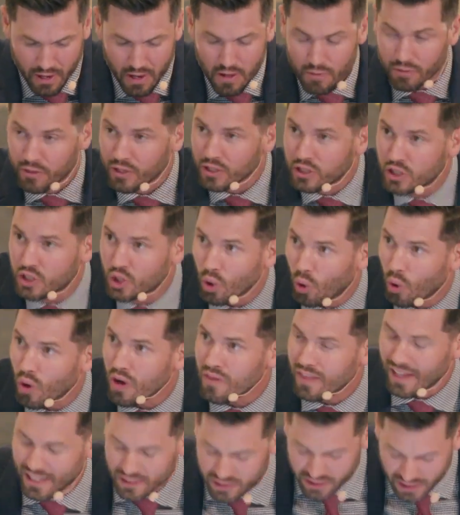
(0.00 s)
The joy
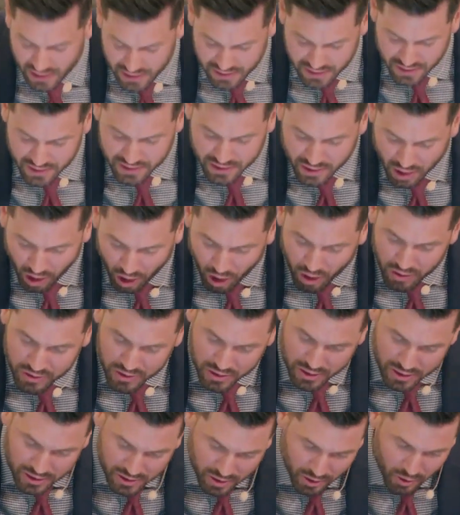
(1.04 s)
that Jesus calls
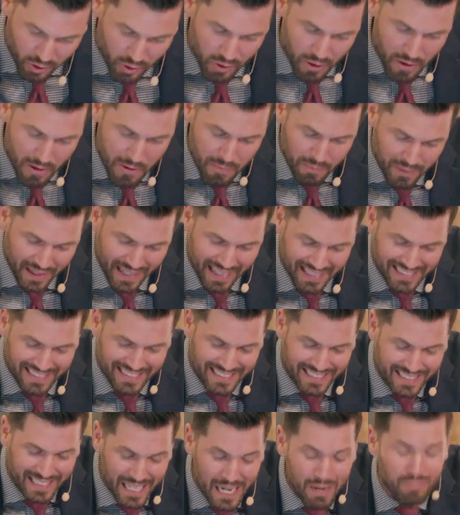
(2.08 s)
us to is
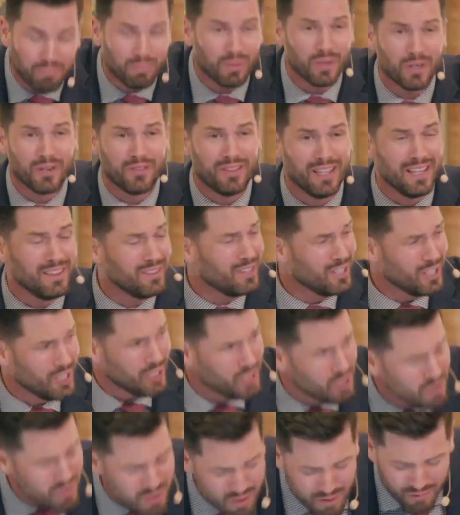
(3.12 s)
deeper than the
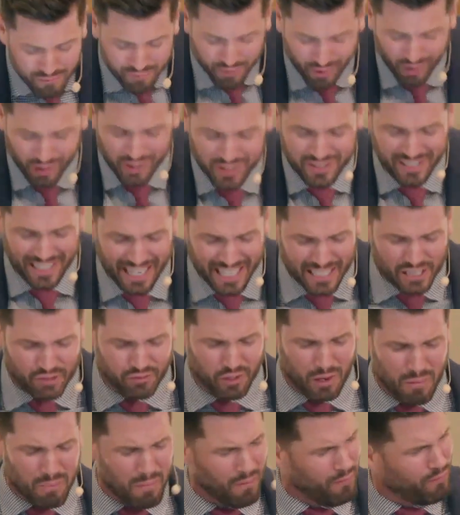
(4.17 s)
universe. It's
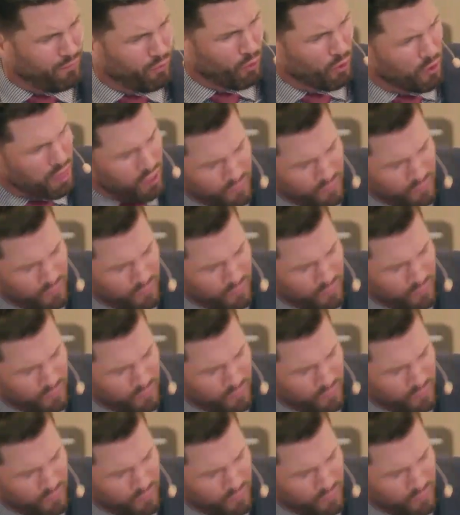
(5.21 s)
from before the